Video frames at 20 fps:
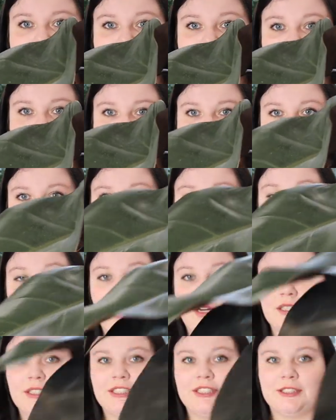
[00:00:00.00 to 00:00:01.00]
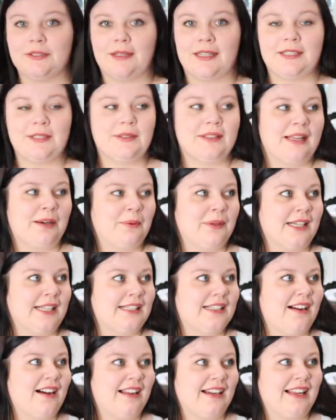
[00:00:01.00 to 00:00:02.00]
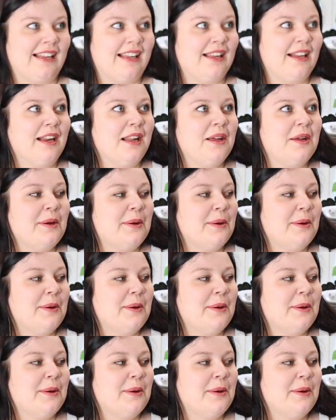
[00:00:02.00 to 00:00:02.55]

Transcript: you certainly don't want to. I knew that when I got it,